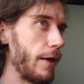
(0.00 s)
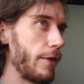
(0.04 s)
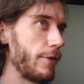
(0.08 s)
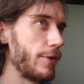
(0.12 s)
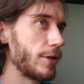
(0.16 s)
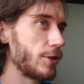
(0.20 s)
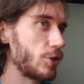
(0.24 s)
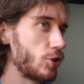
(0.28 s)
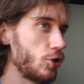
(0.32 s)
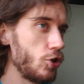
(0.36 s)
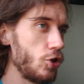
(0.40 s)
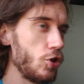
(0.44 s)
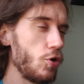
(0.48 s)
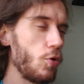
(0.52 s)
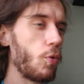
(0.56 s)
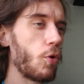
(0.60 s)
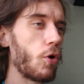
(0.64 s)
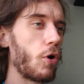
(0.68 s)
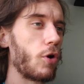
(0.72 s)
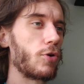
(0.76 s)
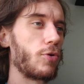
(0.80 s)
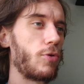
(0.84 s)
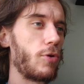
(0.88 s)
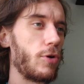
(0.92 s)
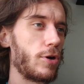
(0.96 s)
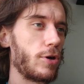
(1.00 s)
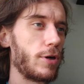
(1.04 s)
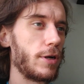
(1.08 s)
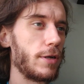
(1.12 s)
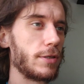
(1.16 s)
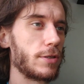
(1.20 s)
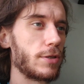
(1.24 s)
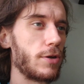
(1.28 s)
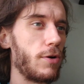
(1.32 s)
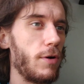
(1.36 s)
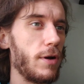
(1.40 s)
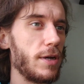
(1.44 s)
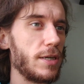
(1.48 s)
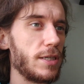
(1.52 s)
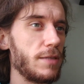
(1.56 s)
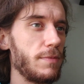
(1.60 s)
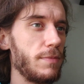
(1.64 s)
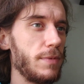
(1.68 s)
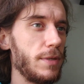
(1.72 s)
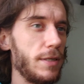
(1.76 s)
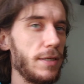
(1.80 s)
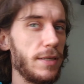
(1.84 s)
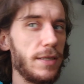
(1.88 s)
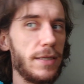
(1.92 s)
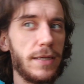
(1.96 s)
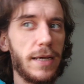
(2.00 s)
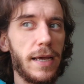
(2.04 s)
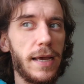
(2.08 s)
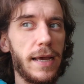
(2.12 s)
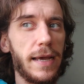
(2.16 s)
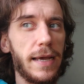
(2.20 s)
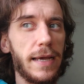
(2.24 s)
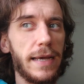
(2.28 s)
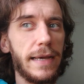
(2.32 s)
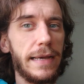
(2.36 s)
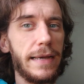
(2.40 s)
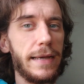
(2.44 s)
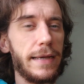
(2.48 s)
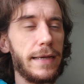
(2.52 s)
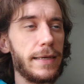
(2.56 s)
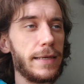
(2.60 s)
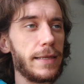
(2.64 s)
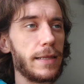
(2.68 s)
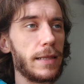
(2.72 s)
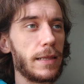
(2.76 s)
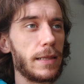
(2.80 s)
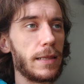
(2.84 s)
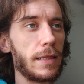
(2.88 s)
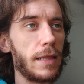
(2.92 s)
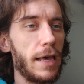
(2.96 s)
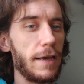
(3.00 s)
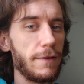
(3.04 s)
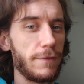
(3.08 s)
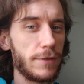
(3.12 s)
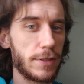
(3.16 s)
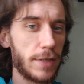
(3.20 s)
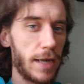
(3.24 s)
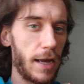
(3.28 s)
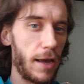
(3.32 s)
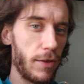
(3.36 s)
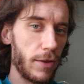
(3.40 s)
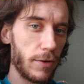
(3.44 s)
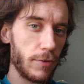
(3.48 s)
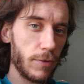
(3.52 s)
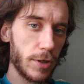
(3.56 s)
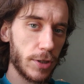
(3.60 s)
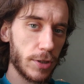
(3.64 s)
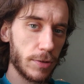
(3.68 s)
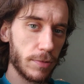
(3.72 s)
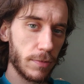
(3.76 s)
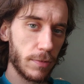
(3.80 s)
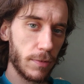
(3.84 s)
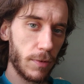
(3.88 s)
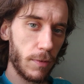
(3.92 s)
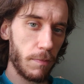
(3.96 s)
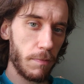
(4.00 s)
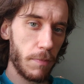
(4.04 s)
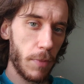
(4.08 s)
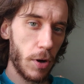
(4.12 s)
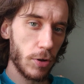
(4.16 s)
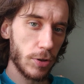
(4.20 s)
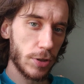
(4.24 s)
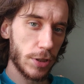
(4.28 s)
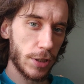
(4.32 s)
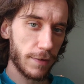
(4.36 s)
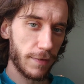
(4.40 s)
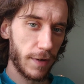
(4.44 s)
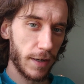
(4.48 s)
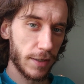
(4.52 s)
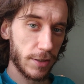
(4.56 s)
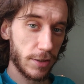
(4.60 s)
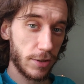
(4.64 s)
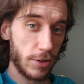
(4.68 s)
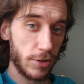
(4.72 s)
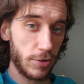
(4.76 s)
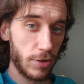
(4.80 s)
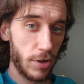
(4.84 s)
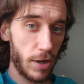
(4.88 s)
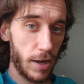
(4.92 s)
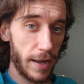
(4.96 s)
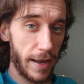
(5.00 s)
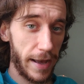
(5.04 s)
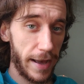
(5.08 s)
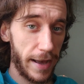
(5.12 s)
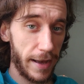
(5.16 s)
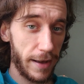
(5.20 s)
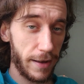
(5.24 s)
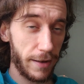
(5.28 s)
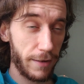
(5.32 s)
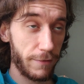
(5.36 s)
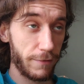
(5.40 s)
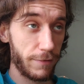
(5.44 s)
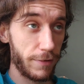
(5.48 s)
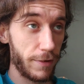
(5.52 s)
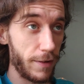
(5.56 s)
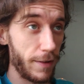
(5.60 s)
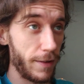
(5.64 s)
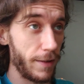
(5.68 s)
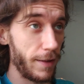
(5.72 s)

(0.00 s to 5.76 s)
this new world order is going to be a lifestyle in which most of us do not have